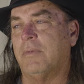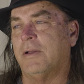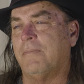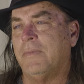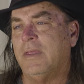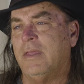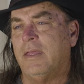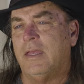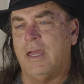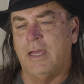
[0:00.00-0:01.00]
But,
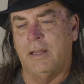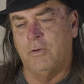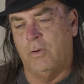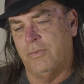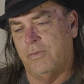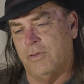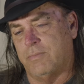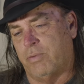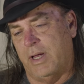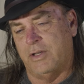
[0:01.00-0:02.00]
and I'm going through
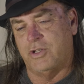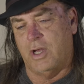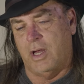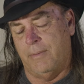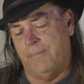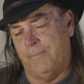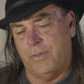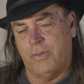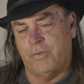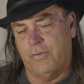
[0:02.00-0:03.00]
this Bradshaw
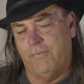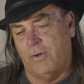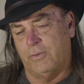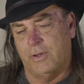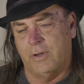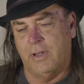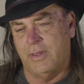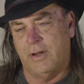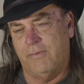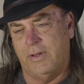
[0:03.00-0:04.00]
folder
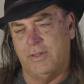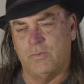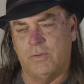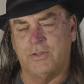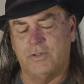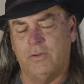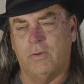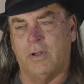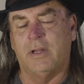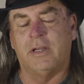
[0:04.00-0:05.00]
and then I find this one
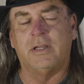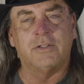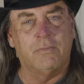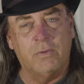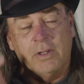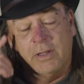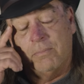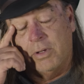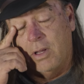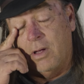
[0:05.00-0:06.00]
story and it doesn't really
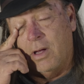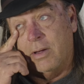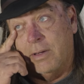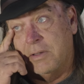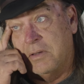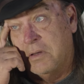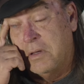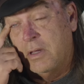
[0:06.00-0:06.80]
belong in it.